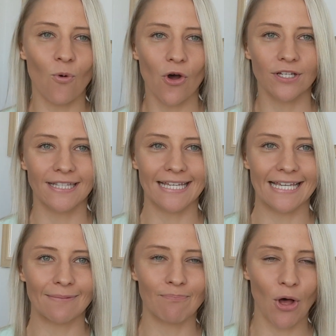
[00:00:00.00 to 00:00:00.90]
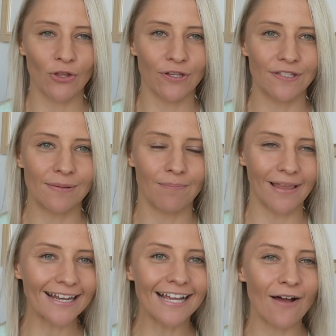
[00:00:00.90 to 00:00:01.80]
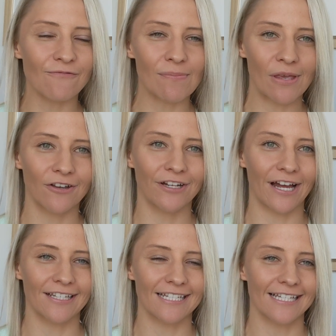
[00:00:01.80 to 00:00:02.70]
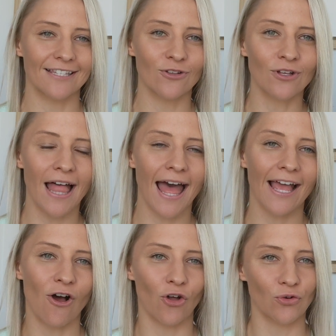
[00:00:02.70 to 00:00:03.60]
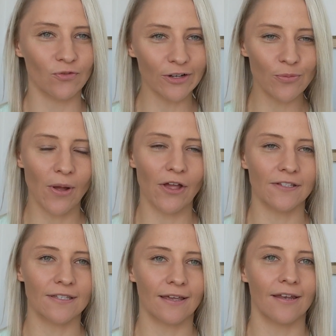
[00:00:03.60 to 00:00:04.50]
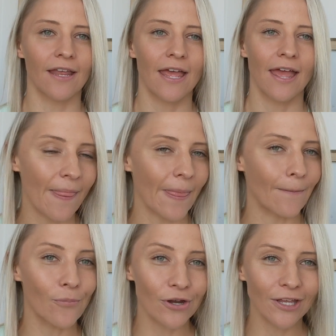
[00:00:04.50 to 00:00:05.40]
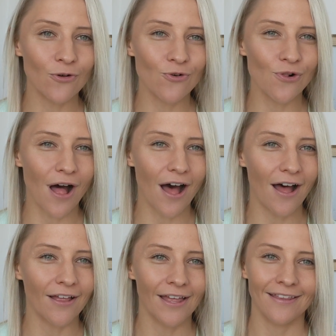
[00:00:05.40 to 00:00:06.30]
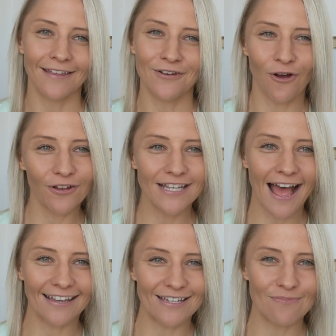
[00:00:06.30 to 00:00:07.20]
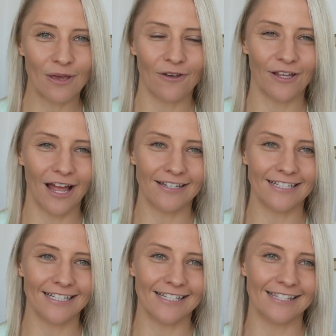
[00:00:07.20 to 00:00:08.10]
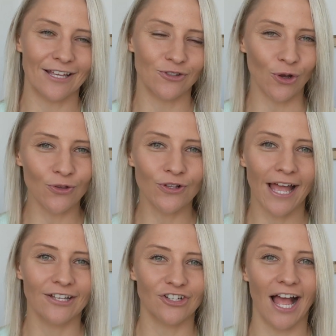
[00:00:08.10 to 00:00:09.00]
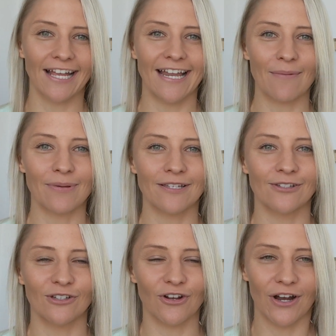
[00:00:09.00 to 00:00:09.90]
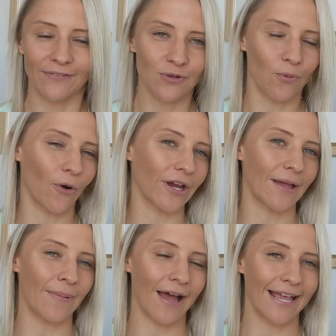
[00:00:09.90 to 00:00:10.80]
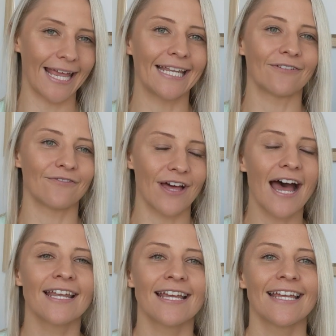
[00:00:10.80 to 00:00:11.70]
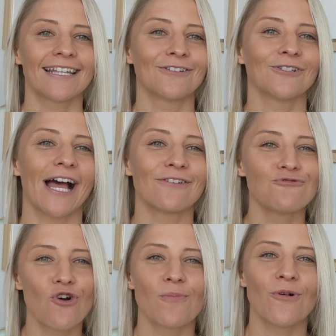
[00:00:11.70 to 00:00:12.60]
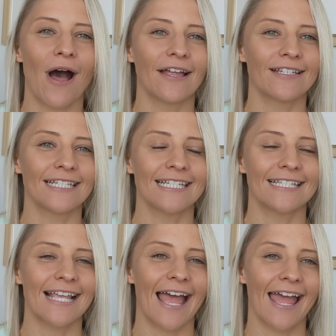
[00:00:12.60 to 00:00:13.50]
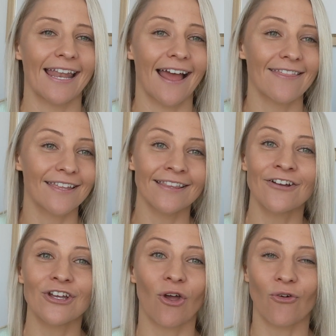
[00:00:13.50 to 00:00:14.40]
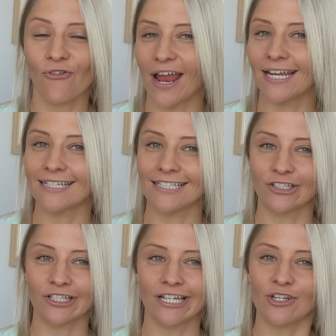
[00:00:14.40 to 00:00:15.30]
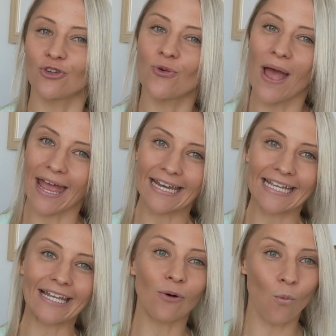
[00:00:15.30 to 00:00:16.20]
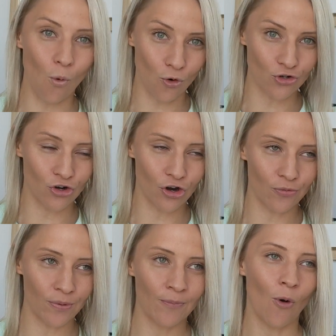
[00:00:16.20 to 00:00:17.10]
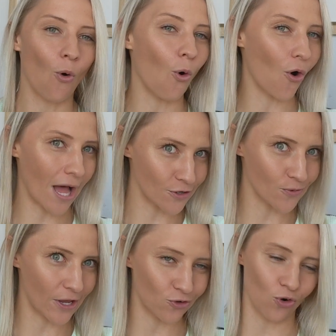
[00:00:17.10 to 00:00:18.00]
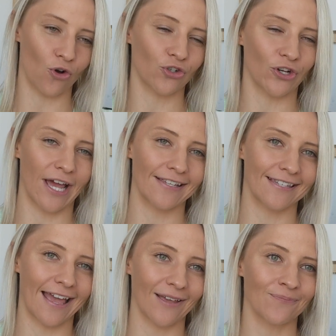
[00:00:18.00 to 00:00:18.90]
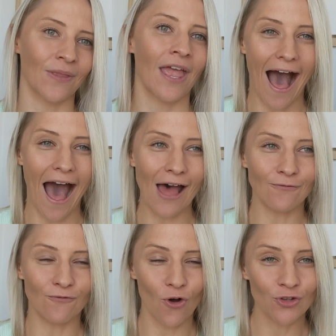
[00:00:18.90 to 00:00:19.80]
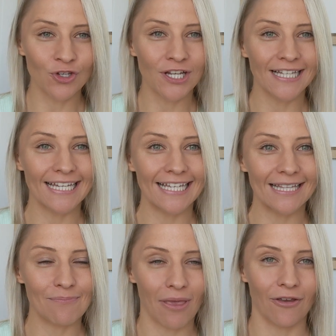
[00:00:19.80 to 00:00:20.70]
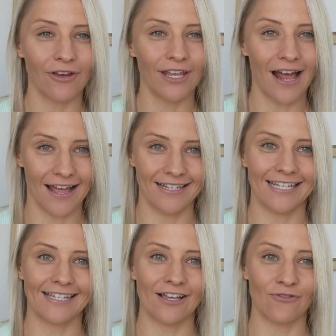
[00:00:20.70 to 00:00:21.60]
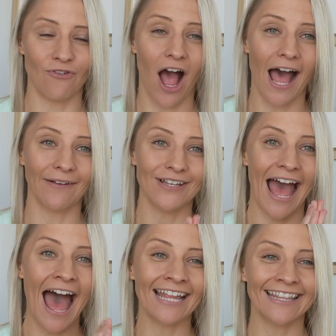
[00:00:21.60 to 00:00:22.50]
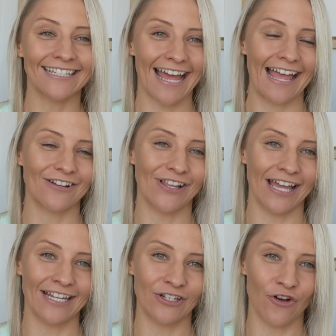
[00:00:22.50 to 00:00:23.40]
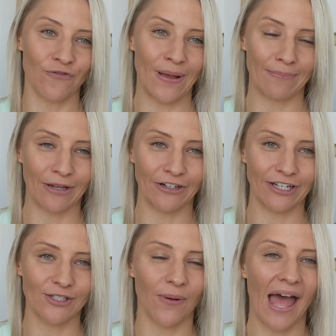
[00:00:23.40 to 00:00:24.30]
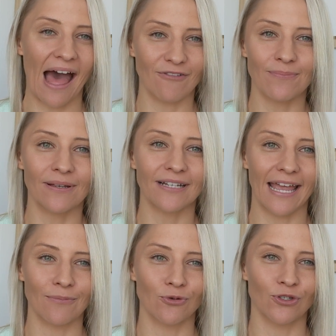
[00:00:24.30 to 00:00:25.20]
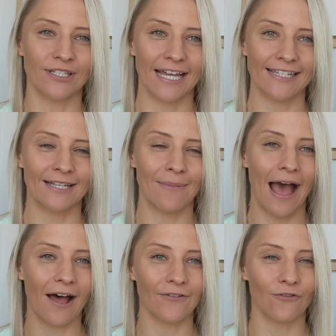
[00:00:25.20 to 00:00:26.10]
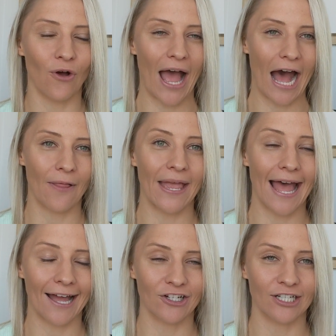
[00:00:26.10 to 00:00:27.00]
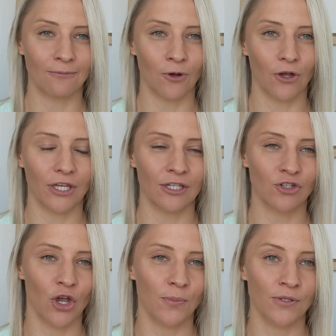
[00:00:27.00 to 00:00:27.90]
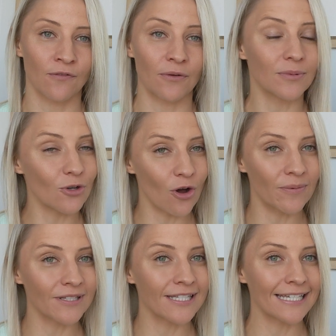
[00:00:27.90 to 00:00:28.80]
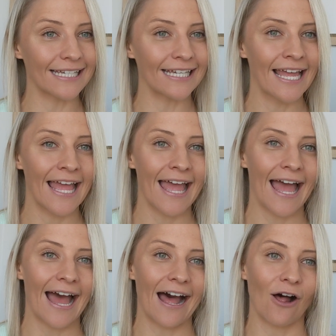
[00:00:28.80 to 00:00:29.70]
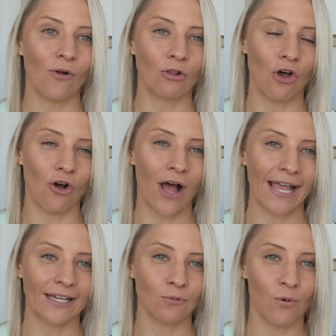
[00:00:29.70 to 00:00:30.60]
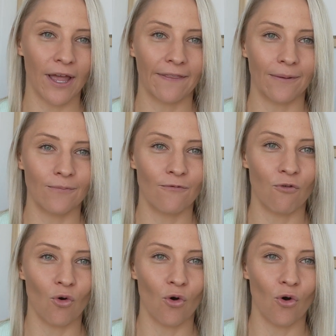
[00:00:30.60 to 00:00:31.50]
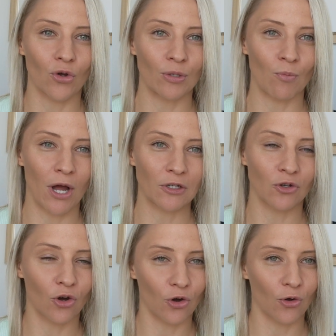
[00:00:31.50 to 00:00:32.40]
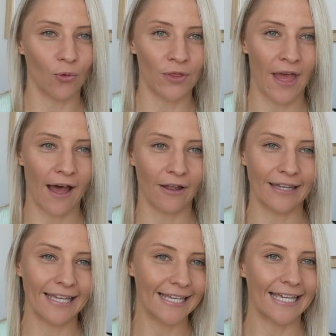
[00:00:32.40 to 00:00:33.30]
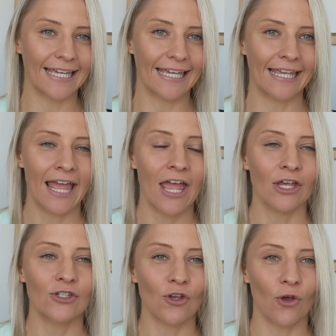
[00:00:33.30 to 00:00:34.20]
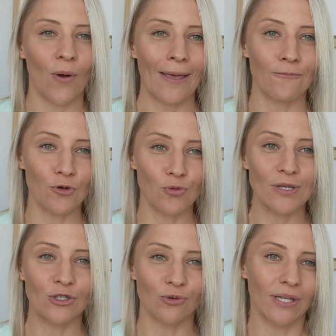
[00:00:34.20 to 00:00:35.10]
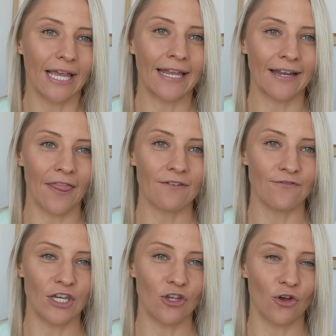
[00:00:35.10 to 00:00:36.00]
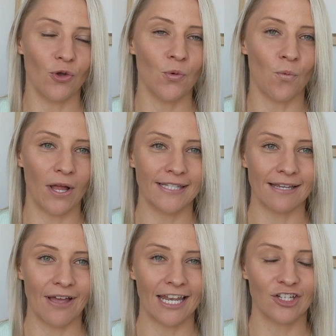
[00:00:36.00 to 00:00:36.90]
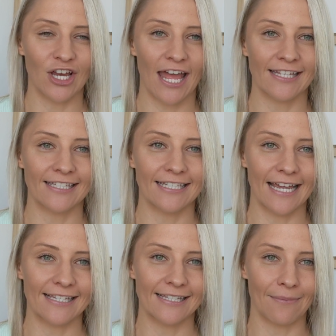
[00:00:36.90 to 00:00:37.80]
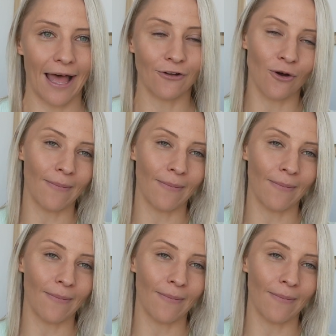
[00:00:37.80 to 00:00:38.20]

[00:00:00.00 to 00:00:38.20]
What the BONDS Bloody Comfy Period Undies look like on a real person. They're pretty cool, huh? They're not daggy period undies. They don't look like giant nappies, so you don't have to worry about any of that. They look like normal undies, and I think they're a great addition to any wardrobe, or underwear drawer, should I say. Unfortunately, the period undies arrived at the tail end of my period, so I haven't been able to test them out for how they actually work in terms of absorbency, how long I can wear them for in one go without leaking. So I will be doing another video once I've had a chance to test them out